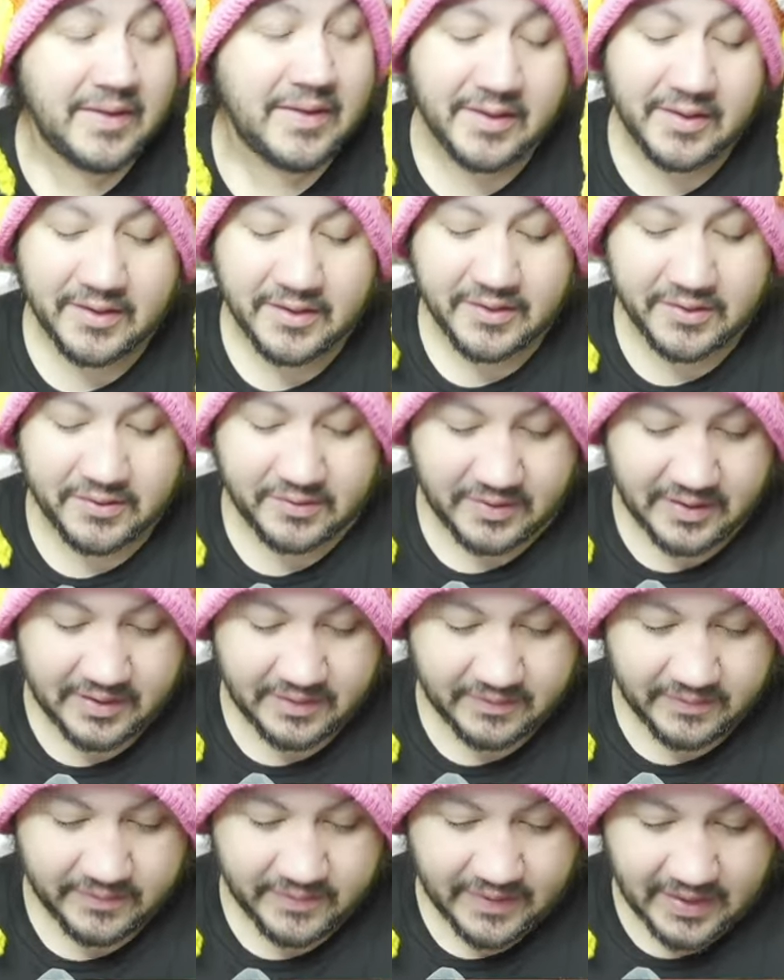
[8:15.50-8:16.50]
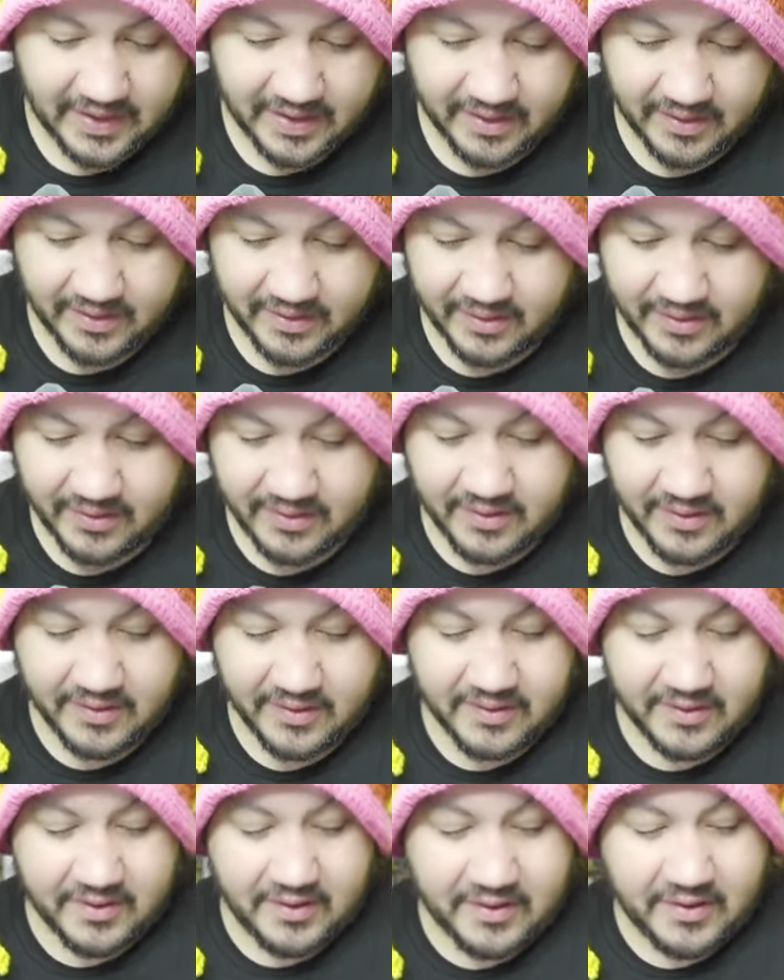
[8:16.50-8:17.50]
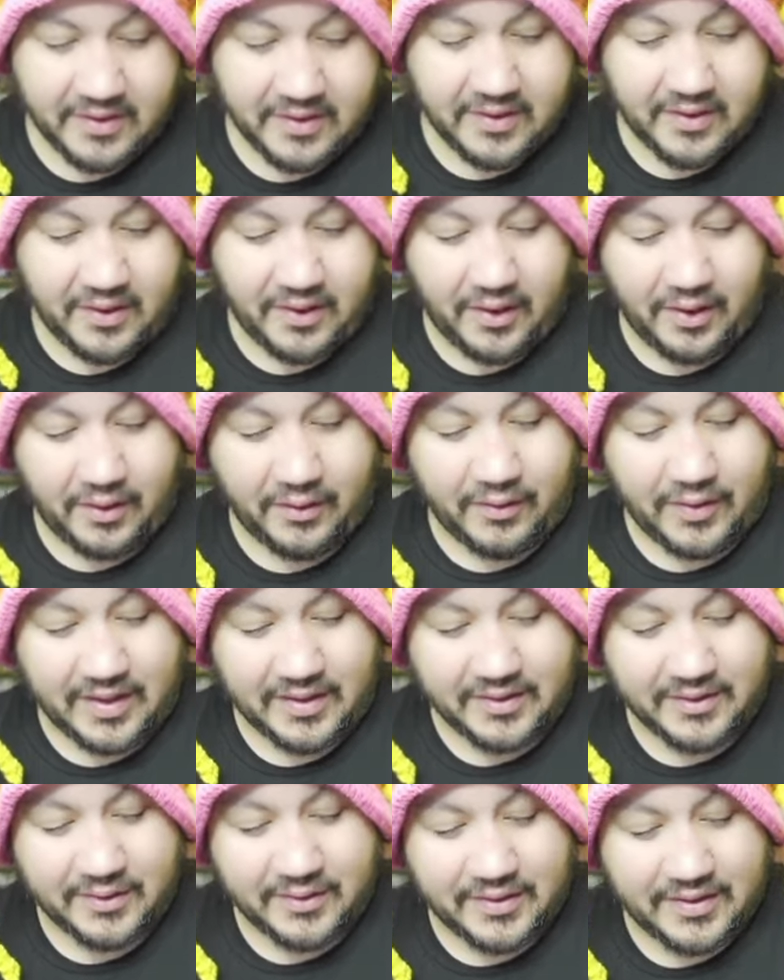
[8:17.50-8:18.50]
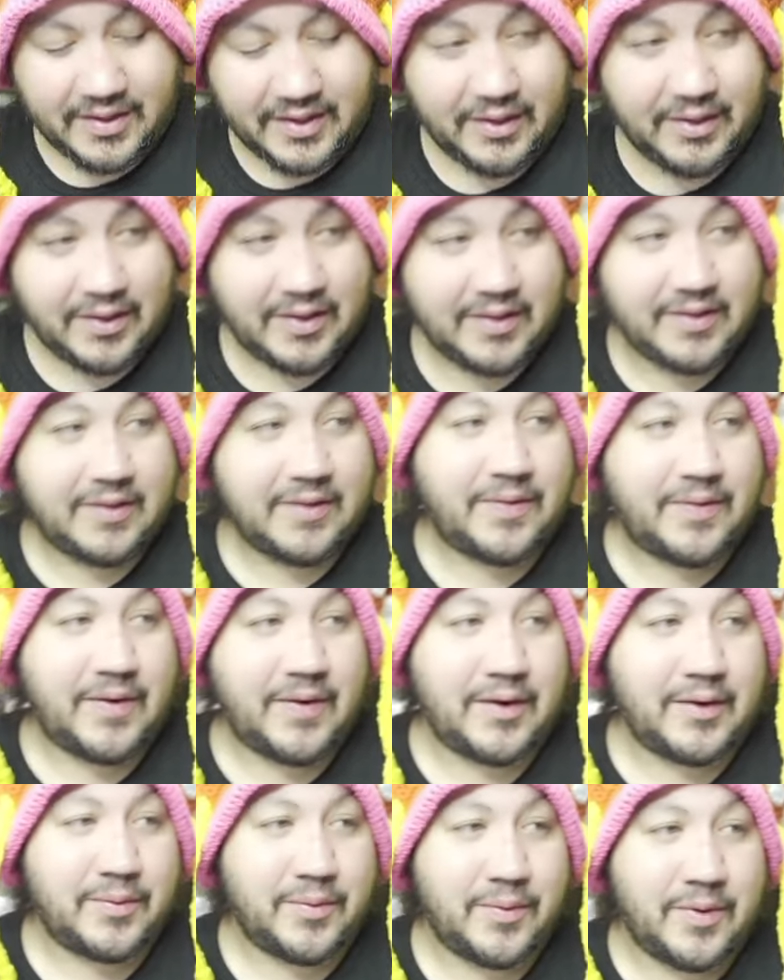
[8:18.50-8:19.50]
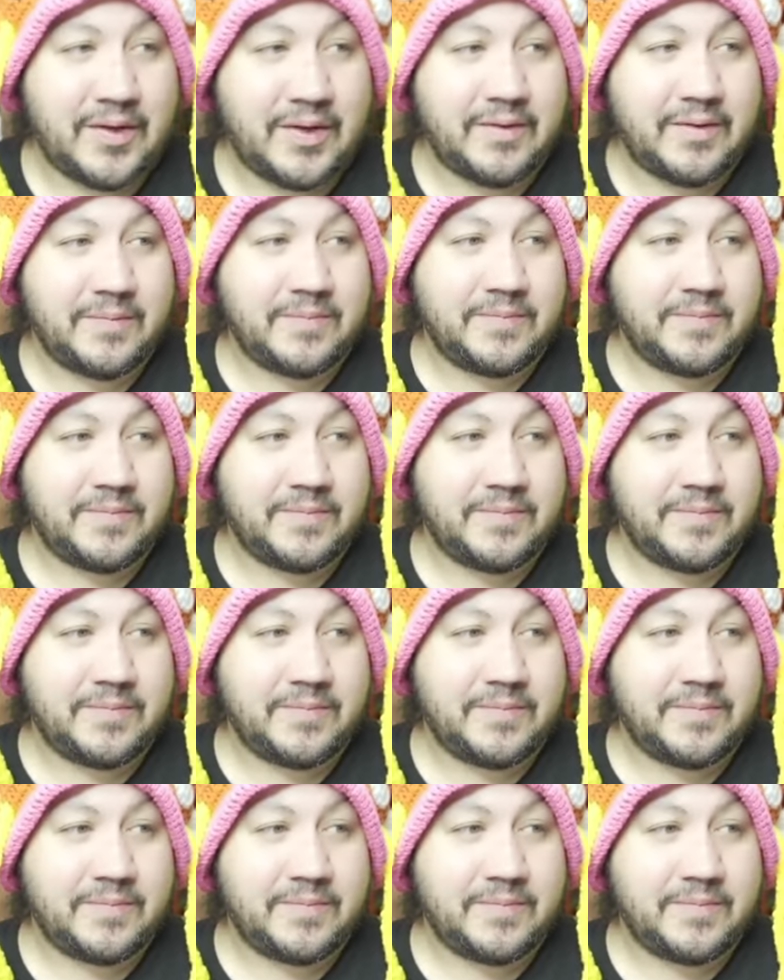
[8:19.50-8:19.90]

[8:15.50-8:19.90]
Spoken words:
Straight fire. All right, so there is the first one.